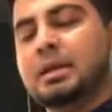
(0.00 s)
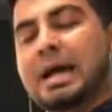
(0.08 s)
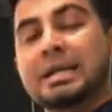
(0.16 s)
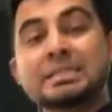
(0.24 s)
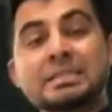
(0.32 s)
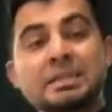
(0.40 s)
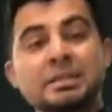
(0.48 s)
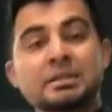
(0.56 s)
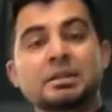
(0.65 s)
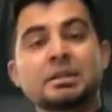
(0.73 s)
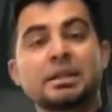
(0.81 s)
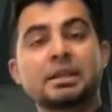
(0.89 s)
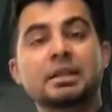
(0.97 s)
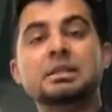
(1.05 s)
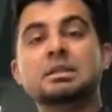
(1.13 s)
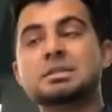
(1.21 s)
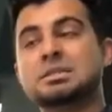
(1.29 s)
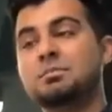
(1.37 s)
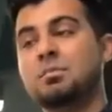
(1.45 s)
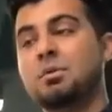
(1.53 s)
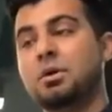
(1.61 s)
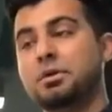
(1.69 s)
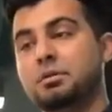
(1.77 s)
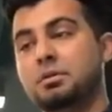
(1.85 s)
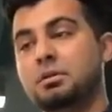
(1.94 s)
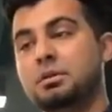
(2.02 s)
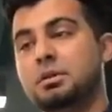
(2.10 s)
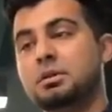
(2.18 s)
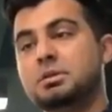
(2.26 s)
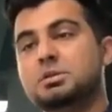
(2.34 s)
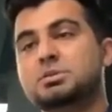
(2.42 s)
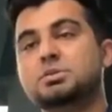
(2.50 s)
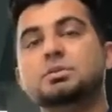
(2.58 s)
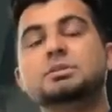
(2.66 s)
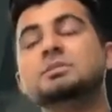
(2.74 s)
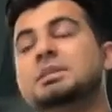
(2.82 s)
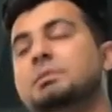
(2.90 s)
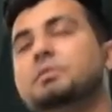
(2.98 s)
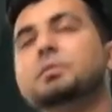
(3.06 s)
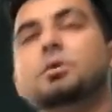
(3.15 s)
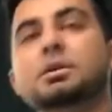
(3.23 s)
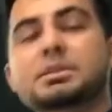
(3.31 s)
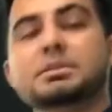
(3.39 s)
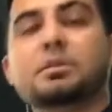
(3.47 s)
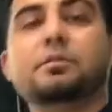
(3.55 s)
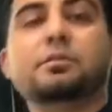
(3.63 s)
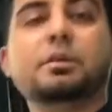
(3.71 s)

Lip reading: uncertainty in this model. So some of the models of